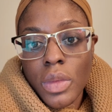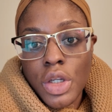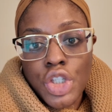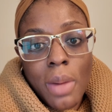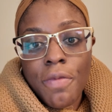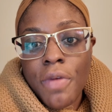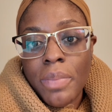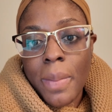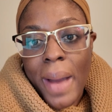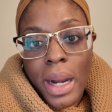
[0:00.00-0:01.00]
jump
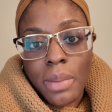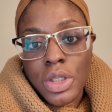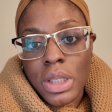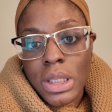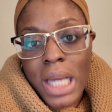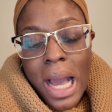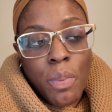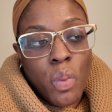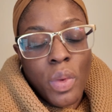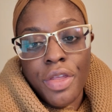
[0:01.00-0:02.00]
from the bottom to the
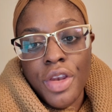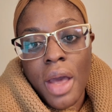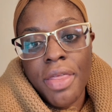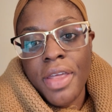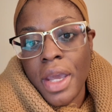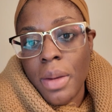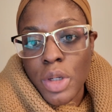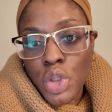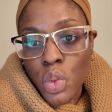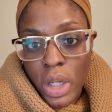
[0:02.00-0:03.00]
top with nothing in
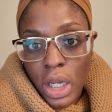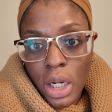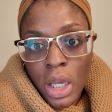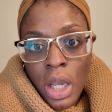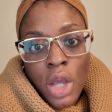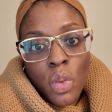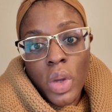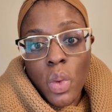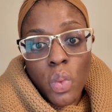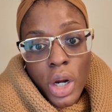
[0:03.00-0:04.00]
between.
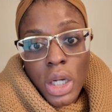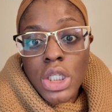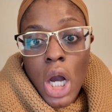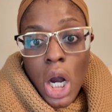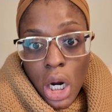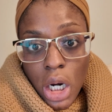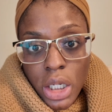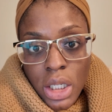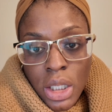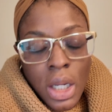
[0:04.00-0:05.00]
We worked
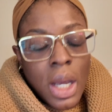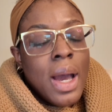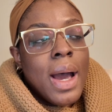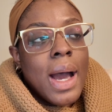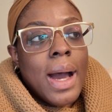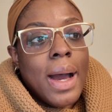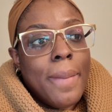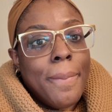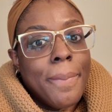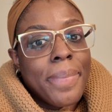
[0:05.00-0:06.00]
hard,
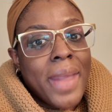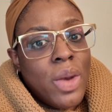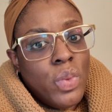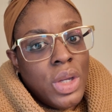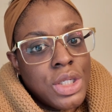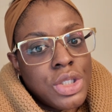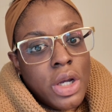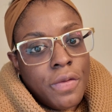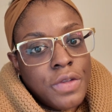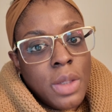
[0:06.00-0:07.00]
and we
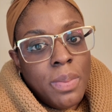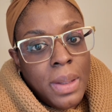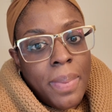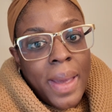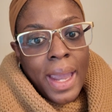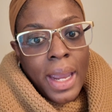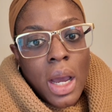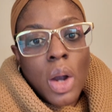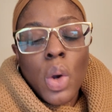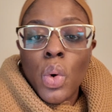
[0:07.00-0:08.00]
deserve to be paid
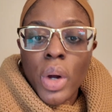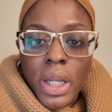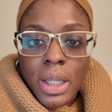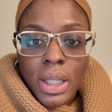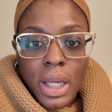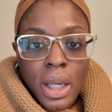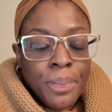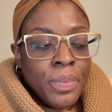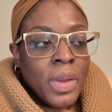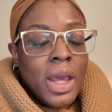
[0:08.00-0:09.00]
accordingly.
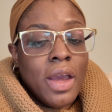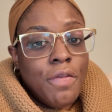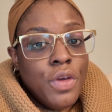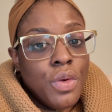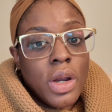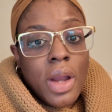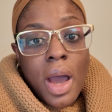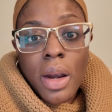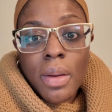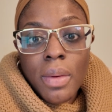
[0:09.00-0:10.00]
If you are
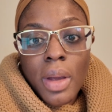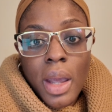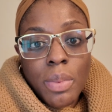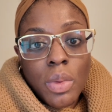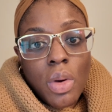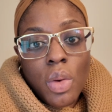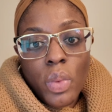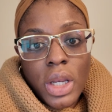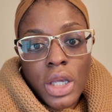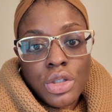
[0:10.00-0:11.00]
not able or
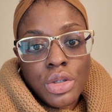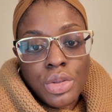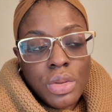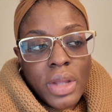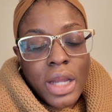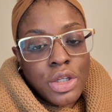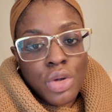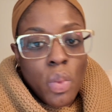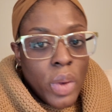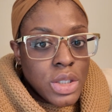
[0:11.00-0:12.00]
willing to do that,
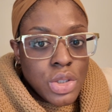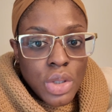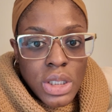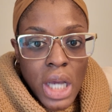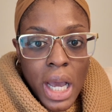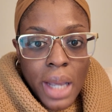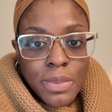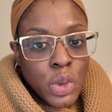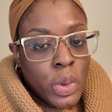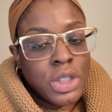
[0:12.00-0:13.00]
don't waste your time
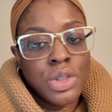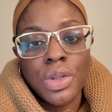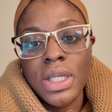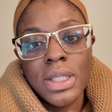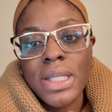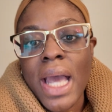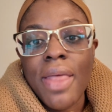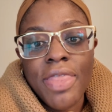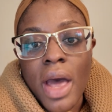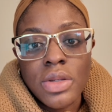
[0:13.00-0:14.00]
going to these
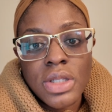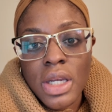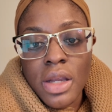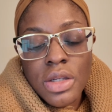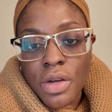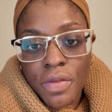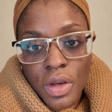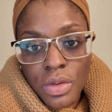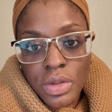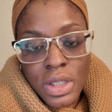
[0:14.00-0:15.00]
10,000
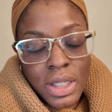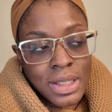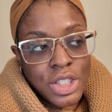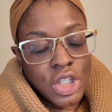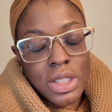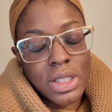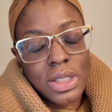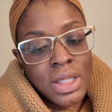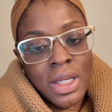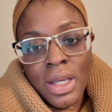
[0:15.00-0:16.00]
interviews. It's just,